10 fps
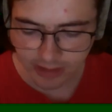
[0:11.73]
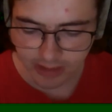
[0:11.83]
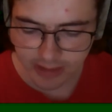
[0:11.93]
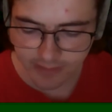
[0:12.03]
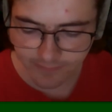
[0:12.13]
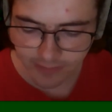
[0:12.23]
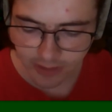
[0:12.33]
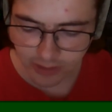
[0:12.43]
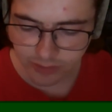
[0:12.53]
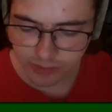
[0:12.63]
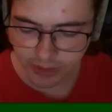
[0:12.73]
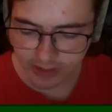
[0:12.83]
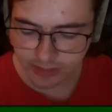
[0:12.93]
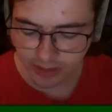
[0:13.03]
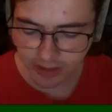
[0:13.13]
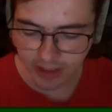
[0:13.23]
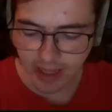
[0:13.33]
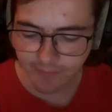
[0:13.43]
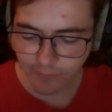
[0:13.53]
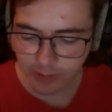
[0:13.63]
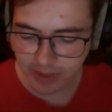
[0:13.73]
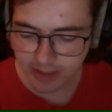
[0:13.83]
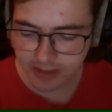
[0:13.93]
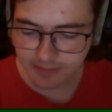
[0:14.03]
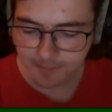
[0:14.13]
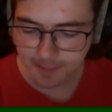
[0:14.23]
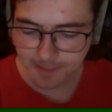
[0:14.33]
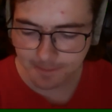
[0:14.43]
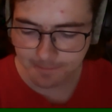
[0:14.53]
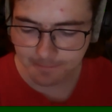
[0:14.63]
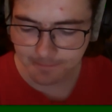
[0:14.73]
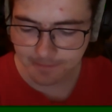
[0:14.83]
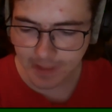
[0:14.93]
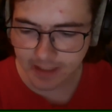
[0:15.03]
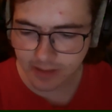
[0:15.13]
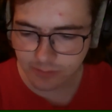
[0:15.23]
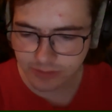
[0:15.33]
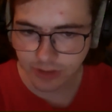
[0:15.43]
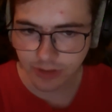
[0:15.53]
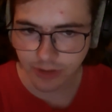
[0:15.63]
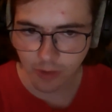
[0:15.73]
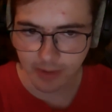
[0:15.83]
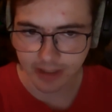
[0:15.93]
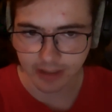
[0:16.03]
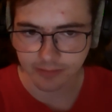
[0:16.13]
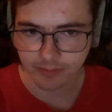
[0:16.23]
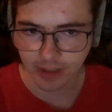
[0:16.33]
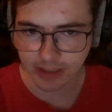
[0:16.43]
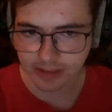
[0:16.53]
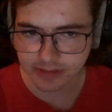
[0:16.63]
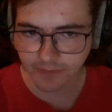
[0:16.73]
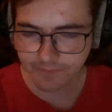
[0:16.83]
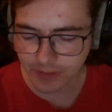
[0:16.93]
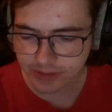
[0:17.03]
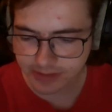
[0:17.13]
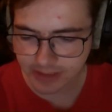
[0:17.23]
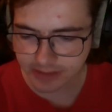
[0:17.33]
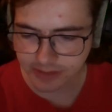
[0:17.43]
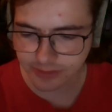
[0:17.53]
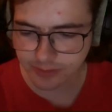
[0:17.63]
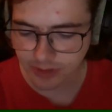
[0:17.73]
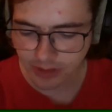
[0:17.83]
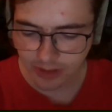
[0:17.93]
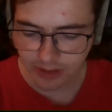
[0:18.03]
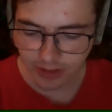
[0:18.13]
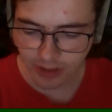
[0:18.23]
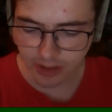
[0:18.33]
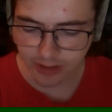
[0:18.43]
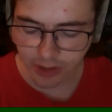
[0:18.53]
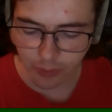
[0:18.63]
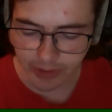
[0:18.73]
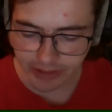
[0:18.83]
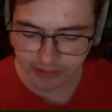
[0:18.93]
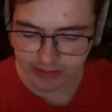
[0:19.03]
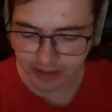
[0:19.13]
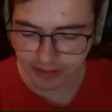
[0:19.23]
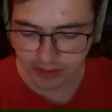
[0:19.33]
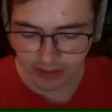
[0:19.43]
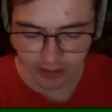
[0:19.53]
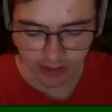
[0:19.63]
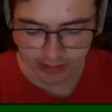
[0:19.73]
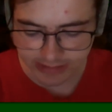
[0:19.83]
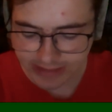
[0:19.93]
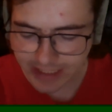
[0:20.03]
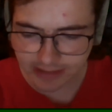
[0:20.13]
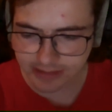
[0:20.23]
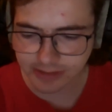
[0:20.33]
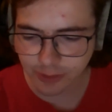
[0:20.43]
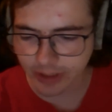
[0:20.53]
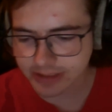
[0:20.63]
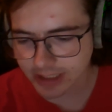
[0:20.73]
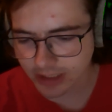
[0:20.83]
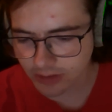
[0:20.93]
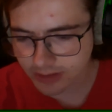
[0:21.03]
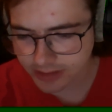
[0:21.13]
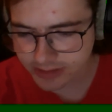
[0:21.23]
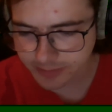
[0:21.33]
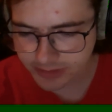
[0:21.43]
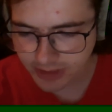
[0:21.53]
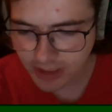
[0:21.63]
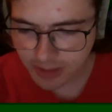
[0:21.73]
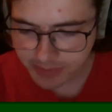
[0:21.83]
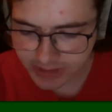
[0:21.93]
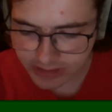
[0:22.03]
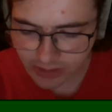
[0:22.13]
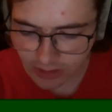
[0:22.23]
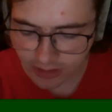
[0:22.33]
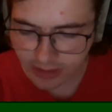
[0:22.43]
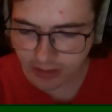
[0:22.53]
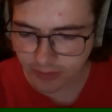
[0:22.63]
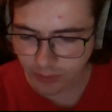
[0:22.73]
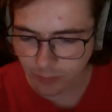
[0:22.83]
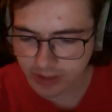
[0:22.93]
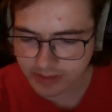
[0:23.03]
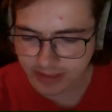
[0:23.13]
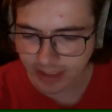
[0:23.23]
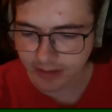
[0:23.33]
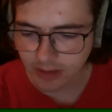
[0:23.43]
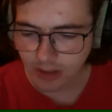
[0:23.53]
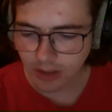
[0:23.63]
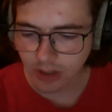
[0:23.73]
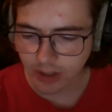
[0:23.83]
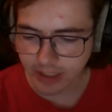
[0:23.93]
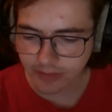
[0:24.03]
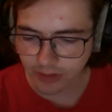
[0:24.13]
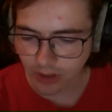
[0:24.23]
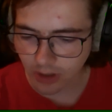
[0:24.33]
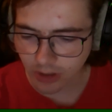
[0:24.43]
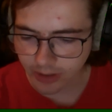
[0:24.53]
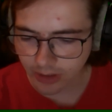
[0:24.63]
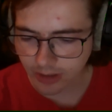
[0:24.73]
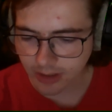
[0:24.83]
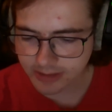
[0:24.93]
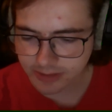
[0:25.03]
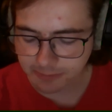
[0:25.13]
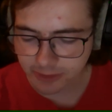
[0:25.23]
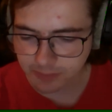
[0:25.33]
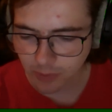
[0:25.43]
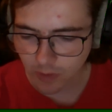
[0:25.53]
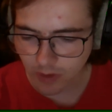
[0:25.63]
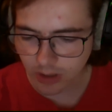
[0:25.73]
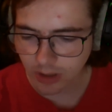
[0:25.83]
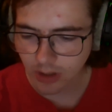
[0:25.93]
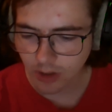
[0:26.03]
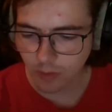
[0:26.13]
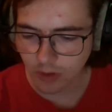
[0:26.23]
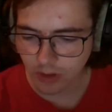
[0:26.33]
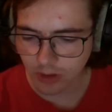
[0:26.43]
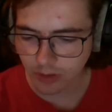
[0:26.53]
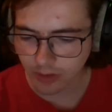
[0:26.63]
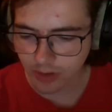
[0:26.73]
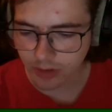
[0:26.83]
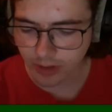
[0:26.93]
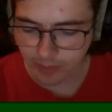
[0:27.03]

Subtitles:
If you try to target everybody, that equals nobody, right? That's the first thing to know when you're saying your target audience. Yes, it's great to get all customers, but the target are the ones that either are your customers more or go to your